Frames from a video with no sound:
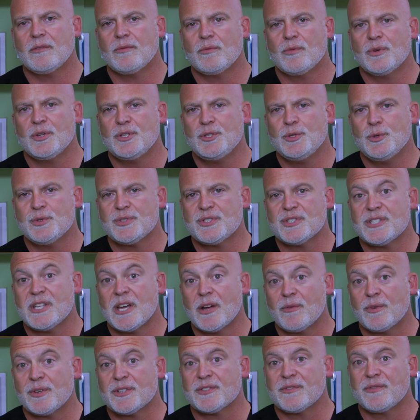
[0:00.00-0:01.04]
reduces
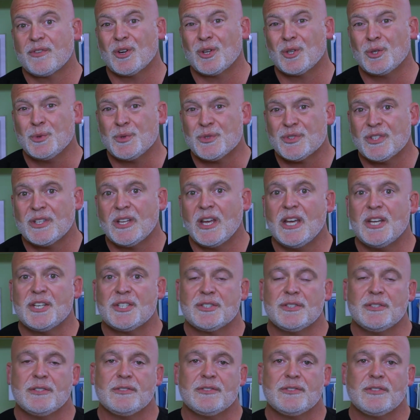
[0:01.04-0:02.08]
that risk for
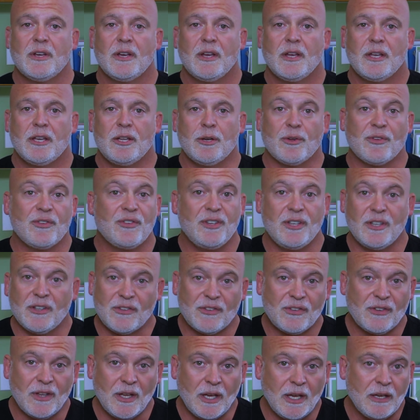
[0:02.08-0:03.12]
hallucinations, seeing
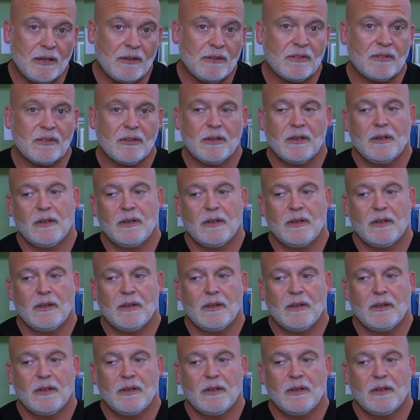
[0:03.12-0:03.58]
snakes,